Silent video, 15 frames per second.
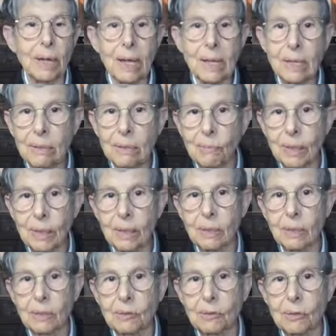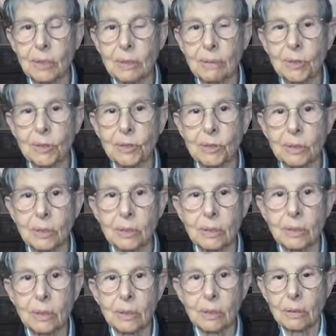Any one of the strong emotions,
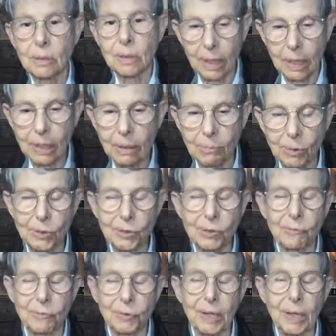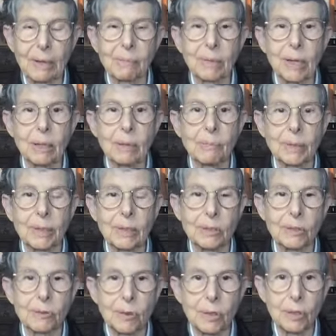or any emotion for that matter, but the
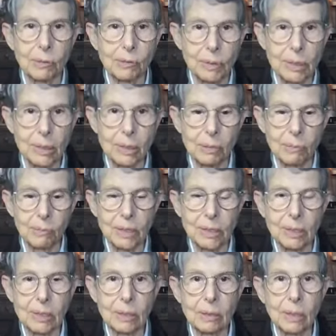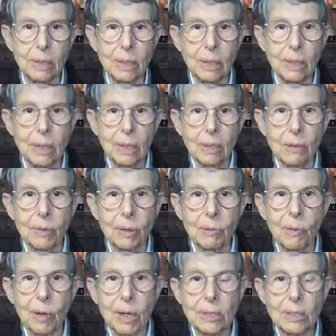stronger ones are the ones that we
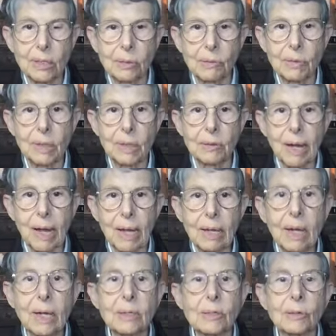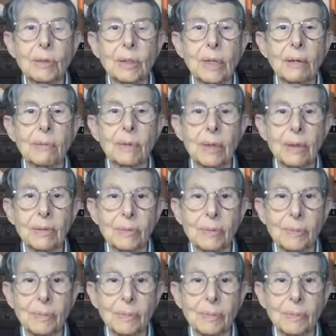want to either hang on to or get rid of.